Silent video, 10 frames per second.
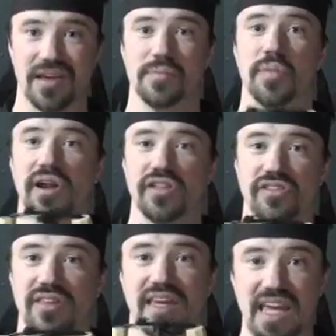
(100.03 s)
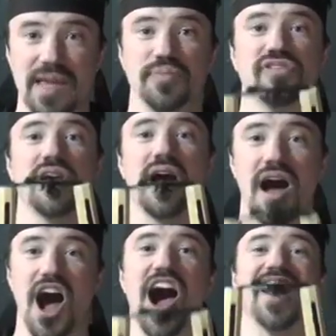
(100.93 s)
but it keeps
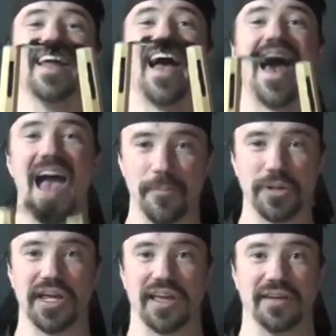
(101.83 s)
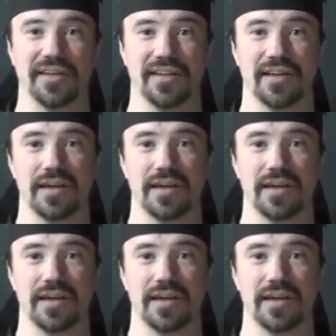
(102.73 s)
on happening.